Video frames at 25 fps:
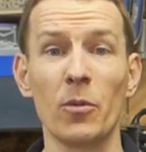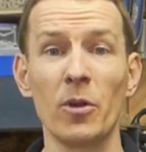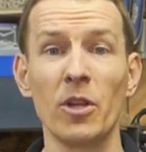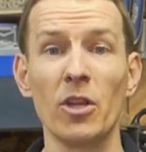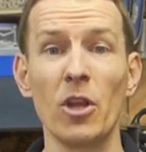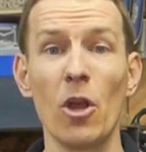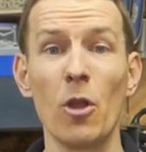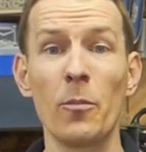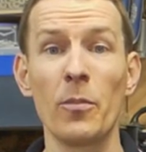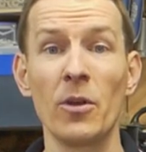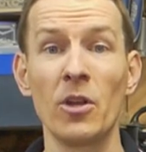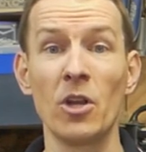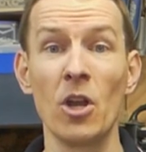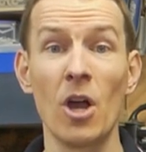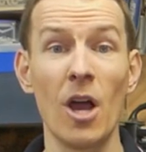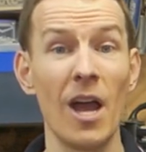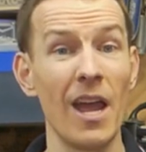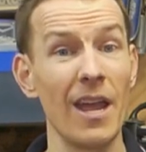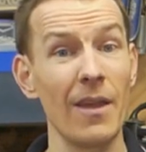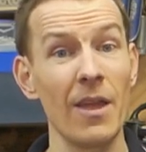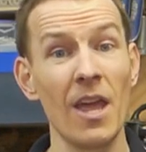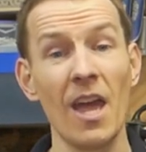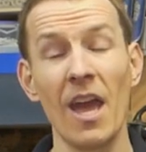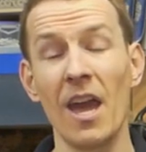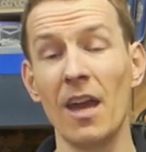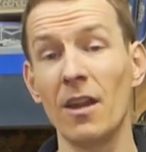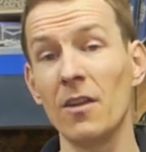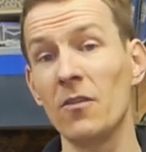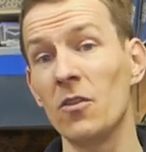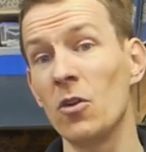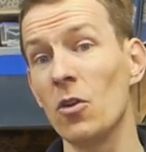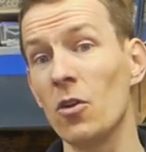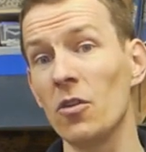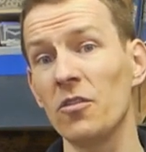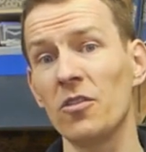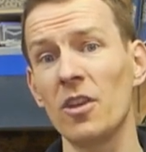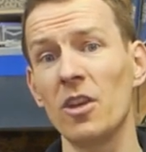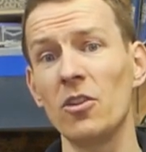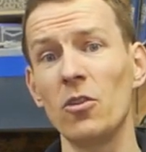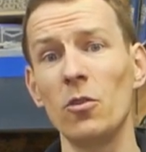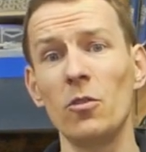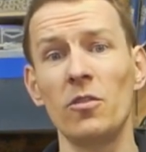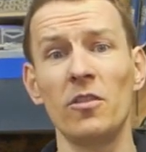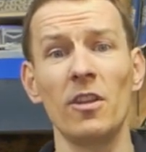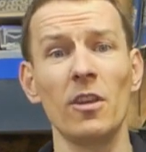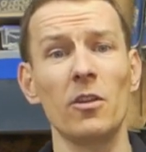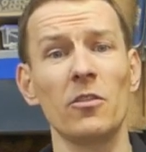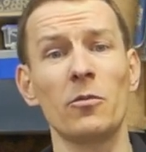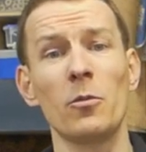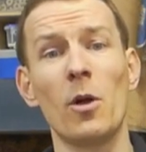pretty open guy, and of course I do
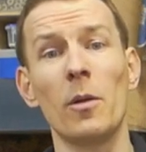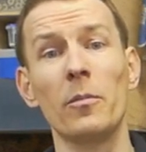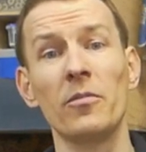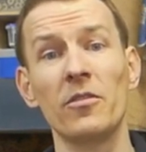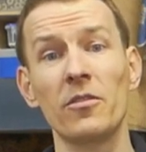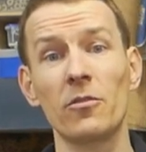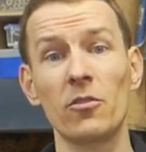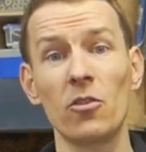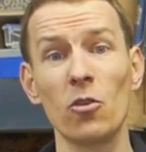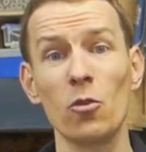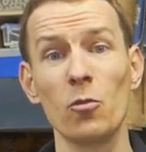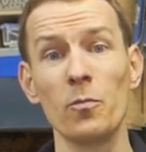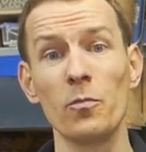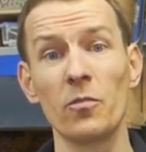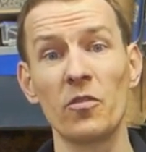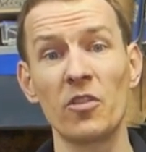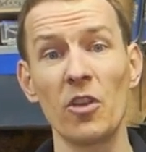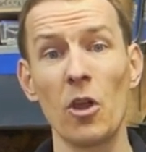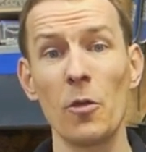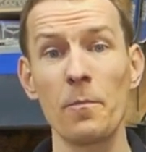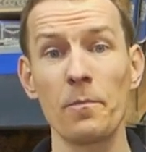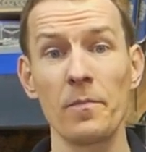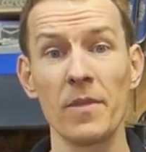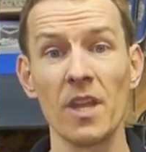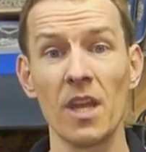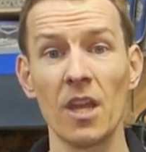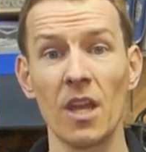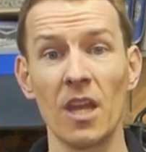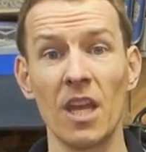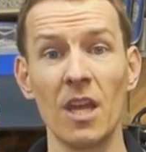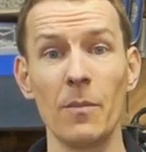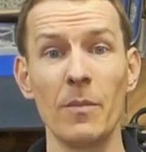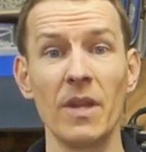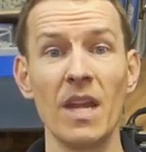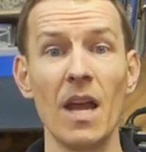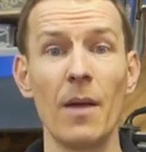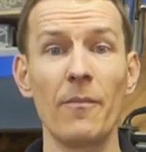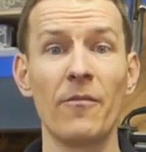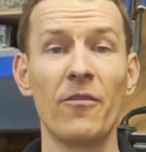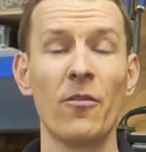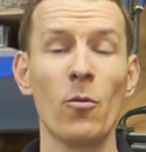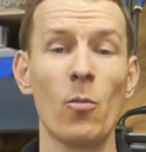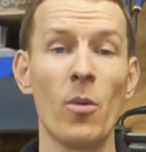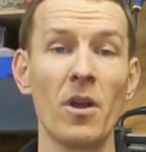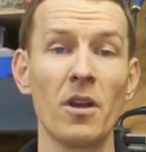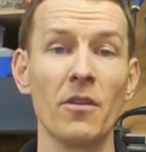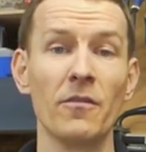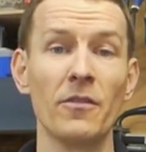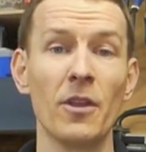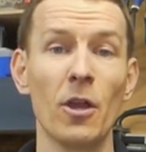sticker swaps too. So hit me up for
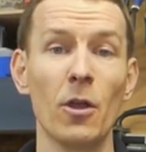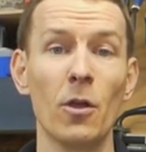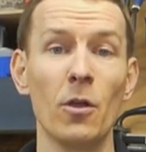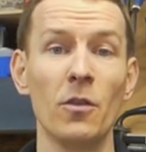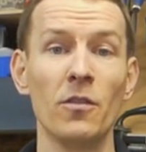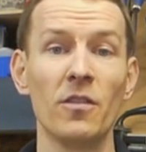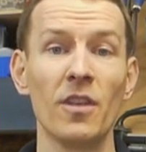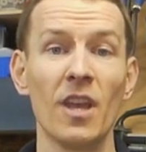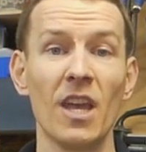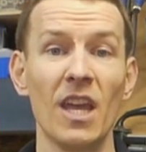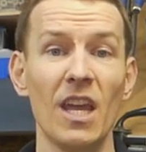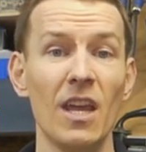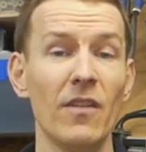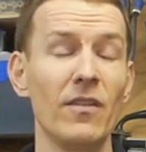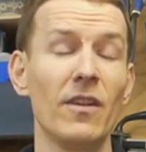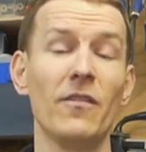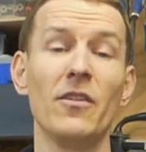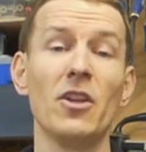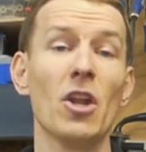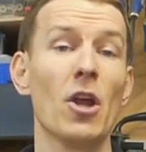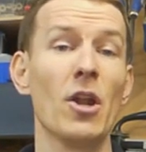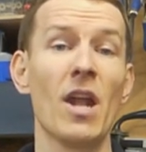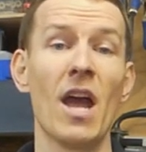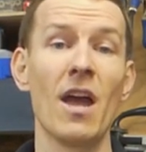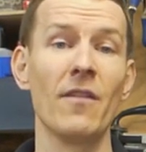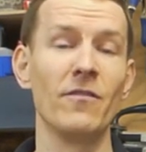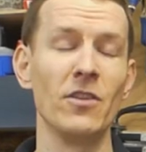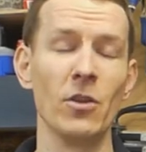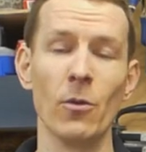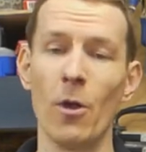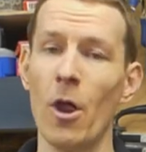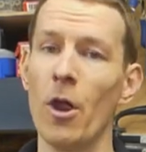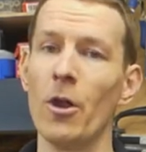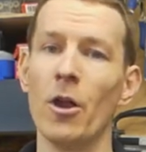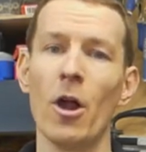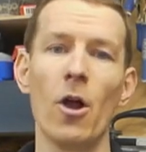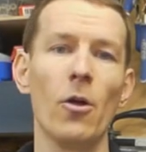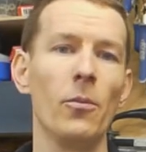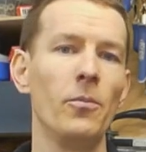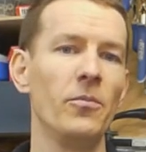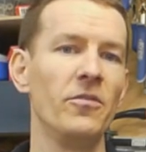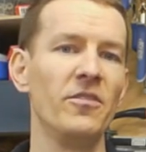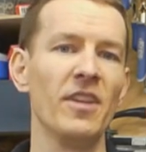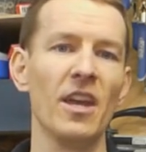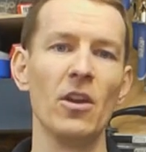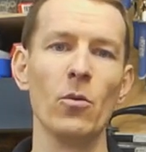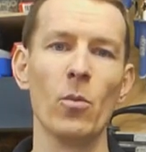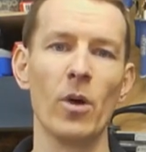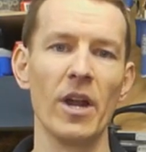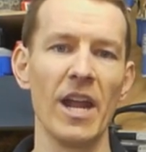one of those, even if you don't have your own, I'll
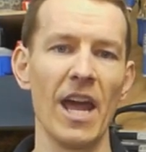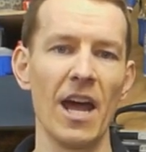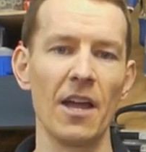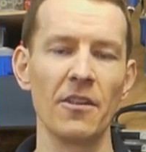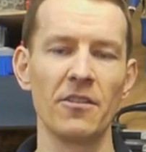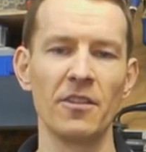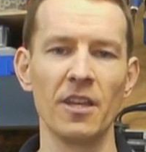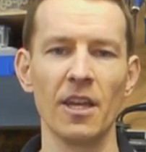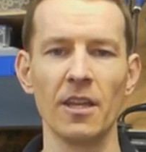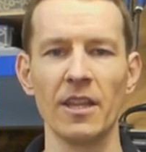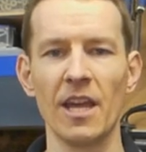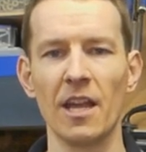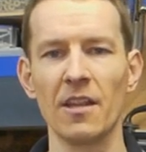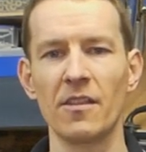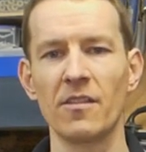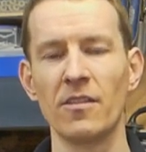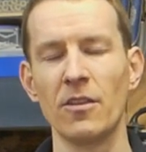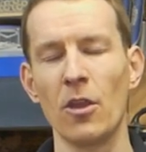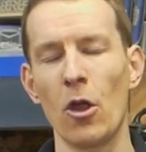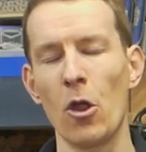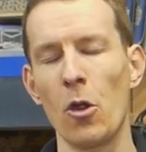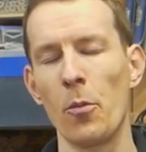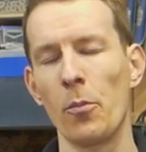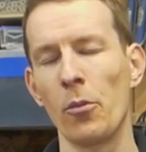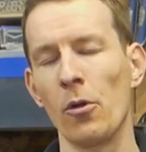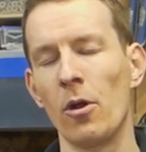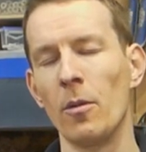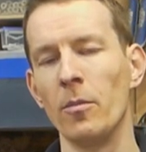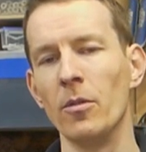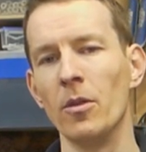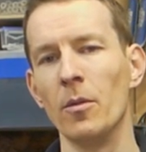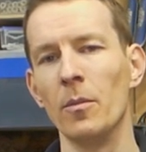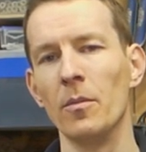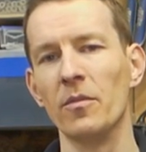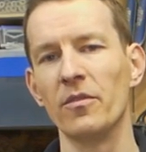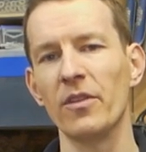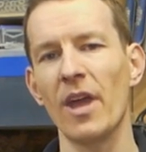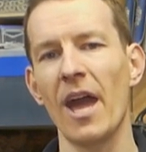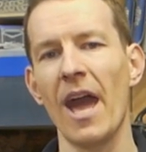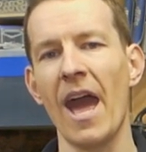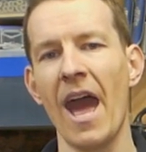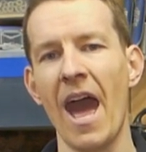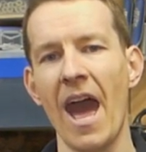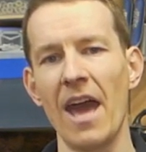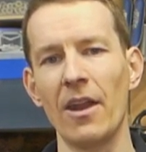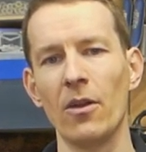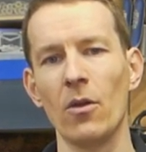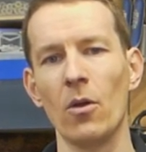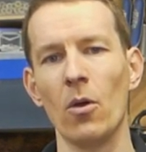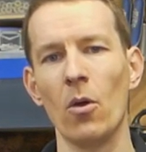send one out to you. That's no problems
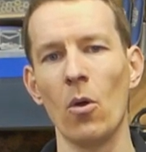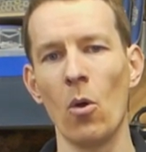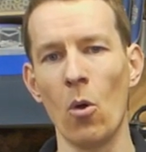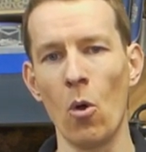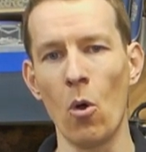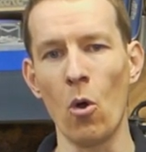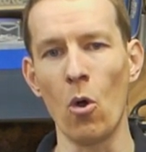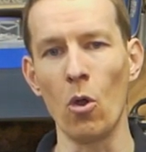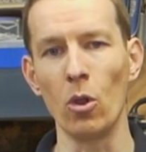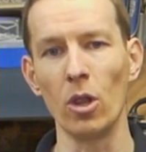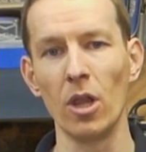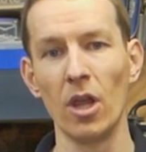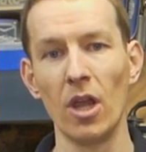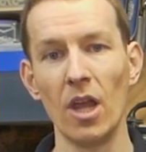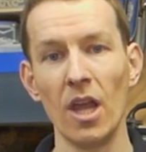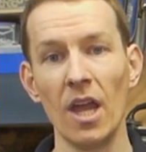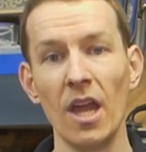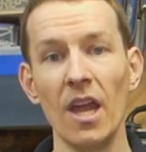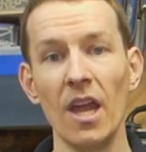at all